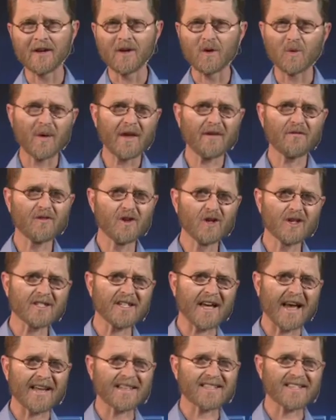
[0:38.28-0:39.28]
We've looked
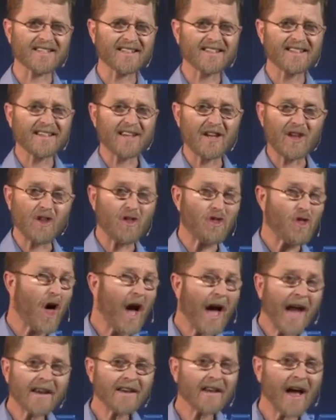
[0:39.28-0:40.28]
at
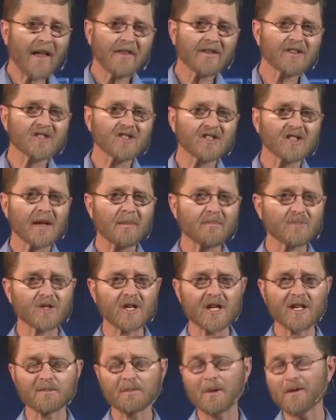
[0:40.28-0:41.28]
nine other
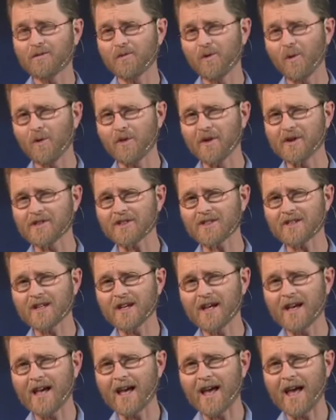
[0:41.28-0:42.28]
subjects before this,
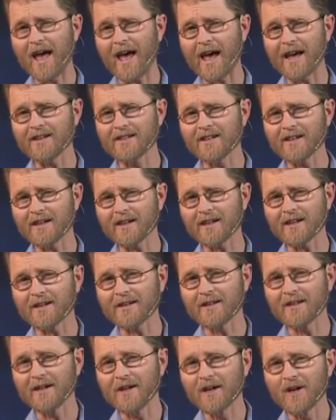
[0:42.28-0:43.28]
and uh,
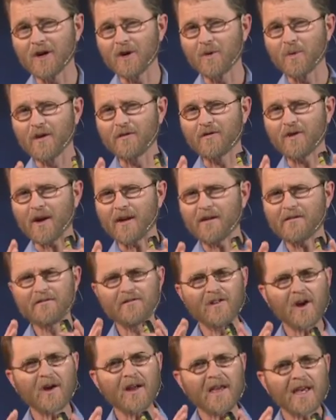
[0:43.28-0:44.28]
we've got a
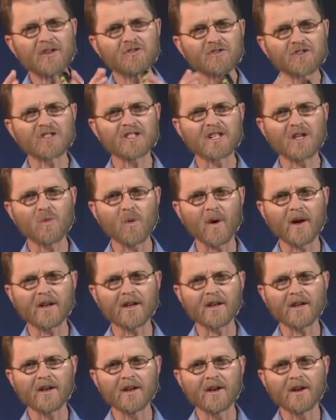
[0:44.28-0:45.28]
very interesting
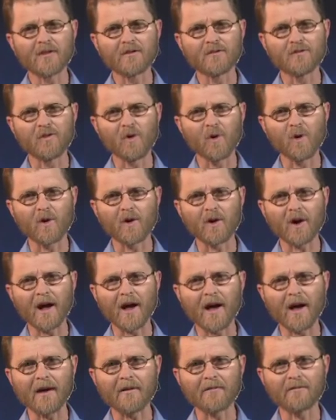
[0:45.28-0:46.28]
one for,
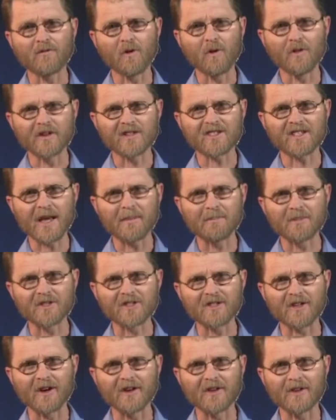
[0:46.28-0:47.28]
uh, for this
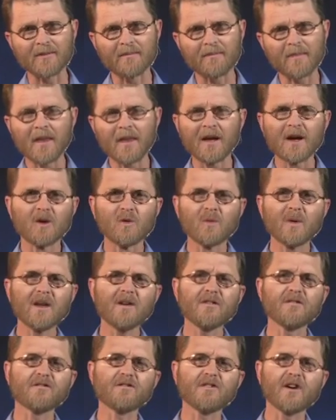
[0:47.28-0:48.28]
episode.
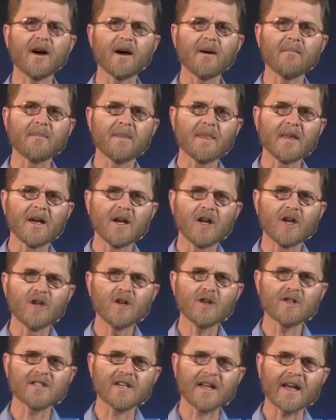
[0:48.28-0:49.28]
We've um,
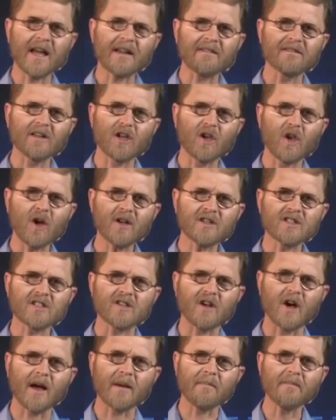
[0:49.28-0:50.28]
looked at the last
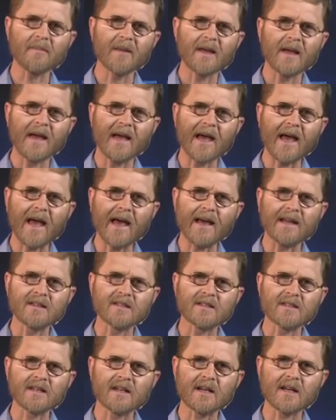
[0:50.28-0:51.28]
time
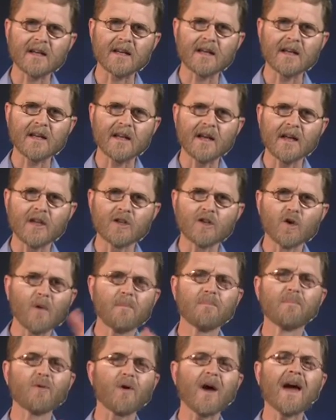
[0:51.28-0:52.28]
at uh, your
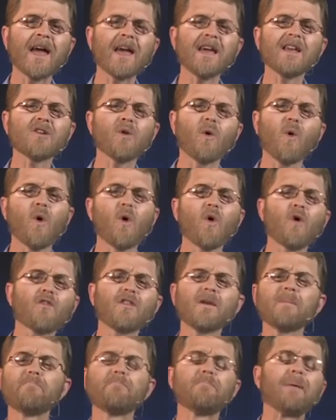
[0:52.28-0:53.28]
brain or
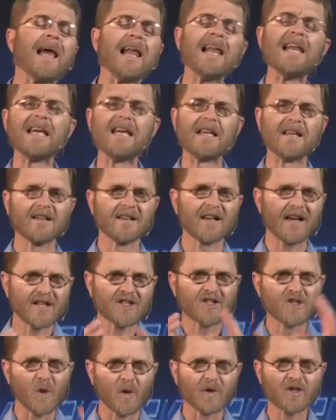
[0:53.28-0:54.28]
the belly.
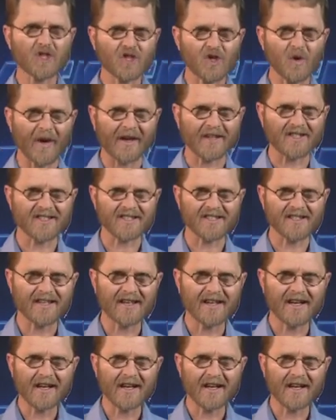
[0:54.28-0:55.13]
It's your choice.